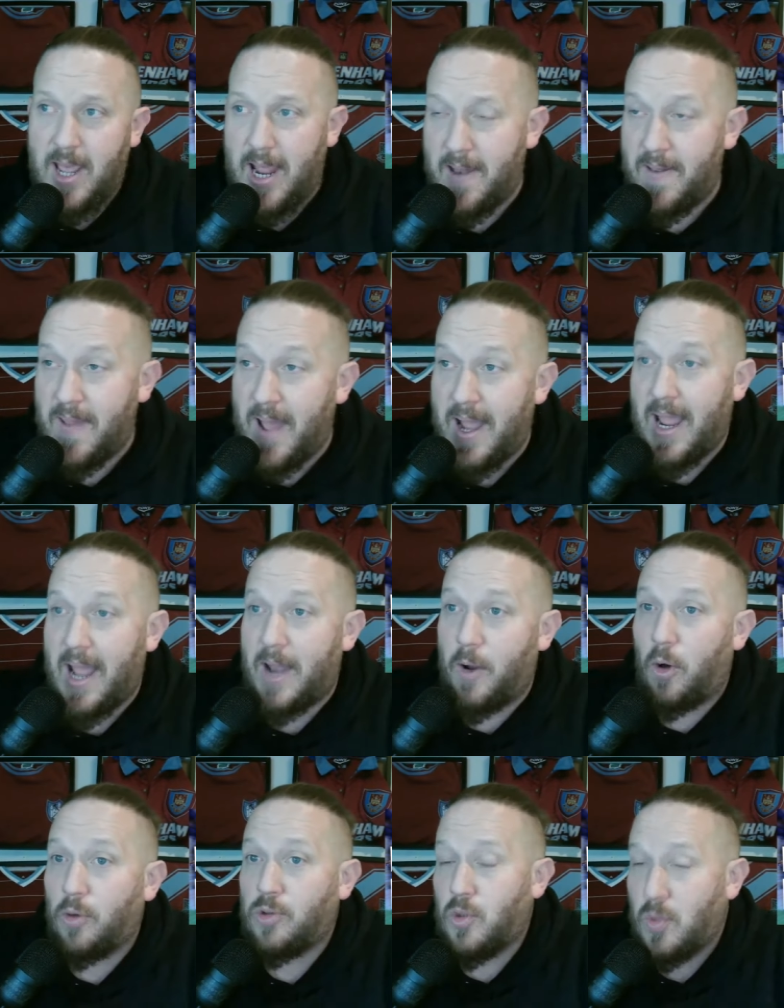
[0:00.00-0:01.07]
in that, and
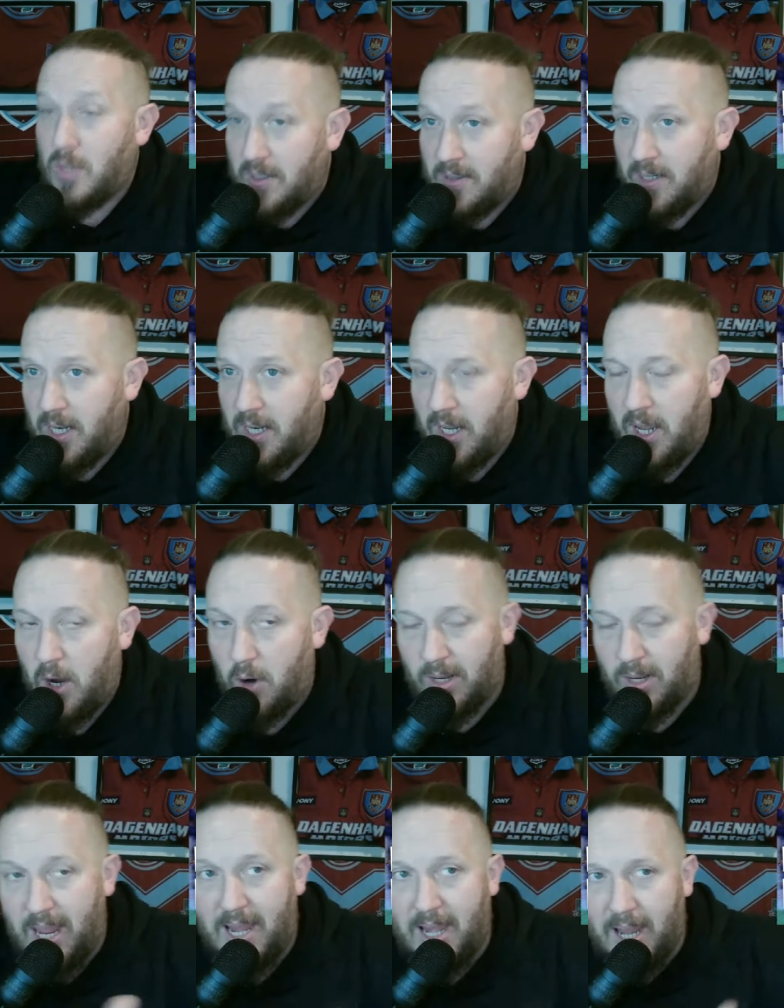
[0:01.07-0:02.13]
also conceding or
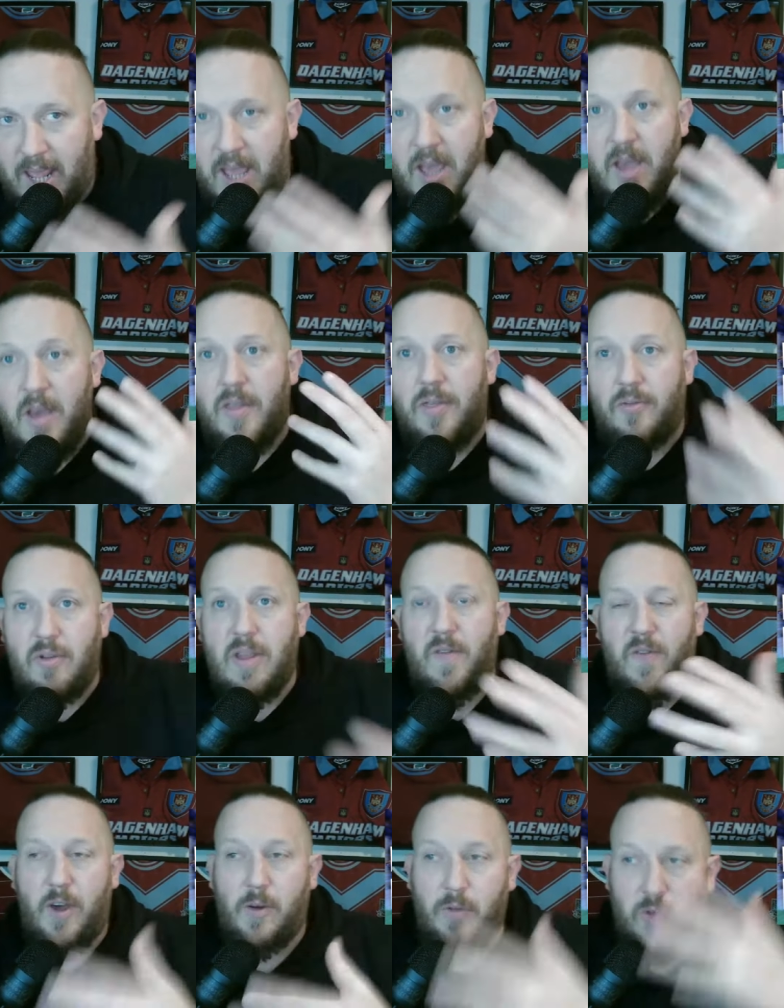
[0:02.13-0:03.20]
gaining three
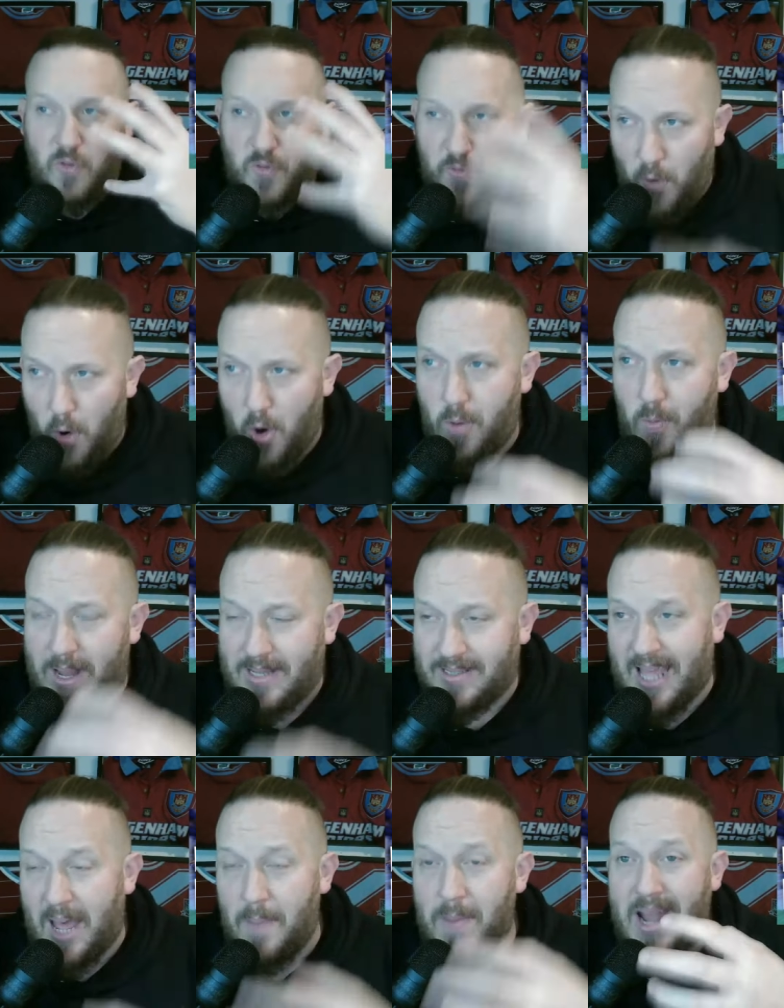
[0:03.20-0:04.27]
fouls for
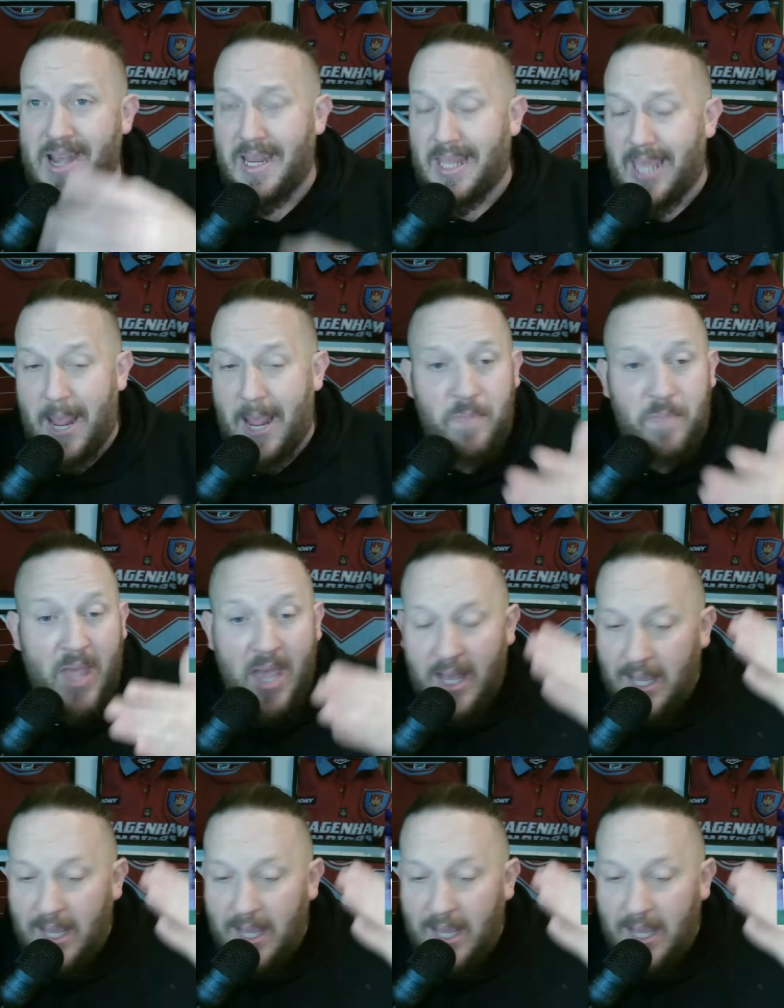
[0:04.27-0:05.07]
West Ham in the game.